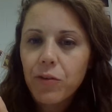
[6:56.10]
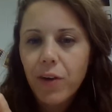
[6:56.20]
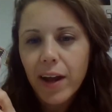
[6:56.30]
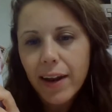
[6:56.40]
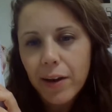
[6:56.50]

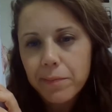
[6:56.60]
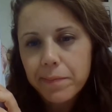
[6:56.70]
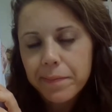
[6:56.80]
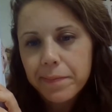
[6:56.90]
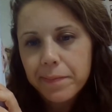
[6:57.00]
Write it
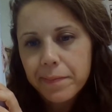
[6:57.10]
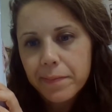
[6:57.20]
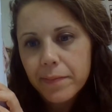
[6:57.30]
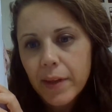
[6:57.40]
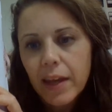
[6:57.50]
down.
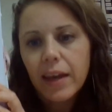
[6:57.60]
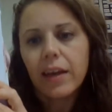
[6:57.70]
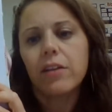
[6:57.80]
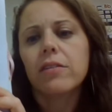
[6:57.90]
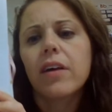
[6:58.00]

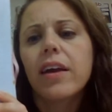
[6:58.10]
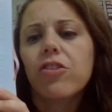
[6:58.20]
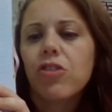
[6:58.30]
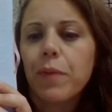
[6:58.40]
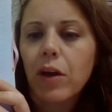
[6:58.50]
It looks like
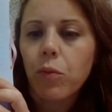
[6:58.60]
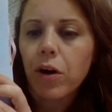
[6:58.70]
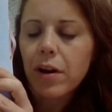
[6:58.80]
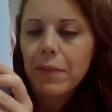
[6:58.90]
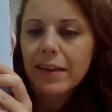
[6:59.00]
it should be a
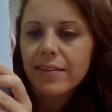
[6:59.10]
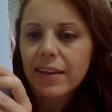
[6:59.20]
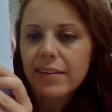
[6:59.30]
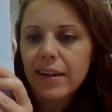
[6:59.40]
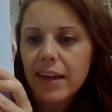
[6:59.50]
word. It makes
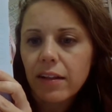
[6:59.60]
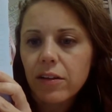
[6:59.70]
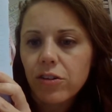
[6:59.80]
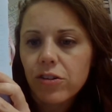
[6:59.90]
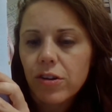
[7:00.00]
sense in
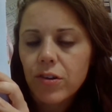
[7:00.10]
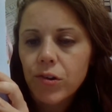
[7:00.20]
English.